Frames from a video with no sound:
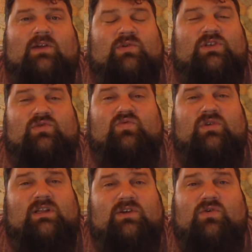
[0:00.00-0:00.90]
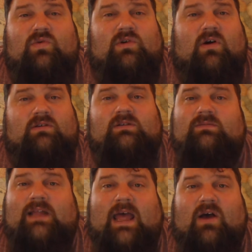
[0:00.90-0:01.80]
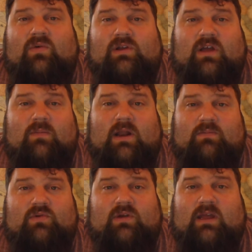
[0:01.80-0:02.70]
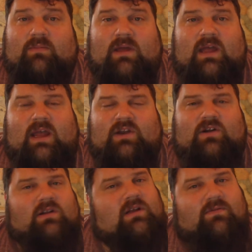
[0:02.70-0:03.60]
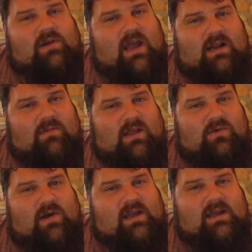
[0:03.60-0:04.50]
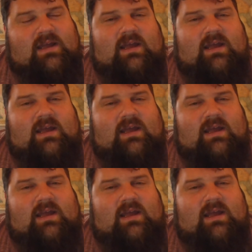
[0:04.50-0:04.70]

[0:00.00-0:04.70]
which is really cool and awesome now when you come out of boot camp, and you're going to love React, by the way,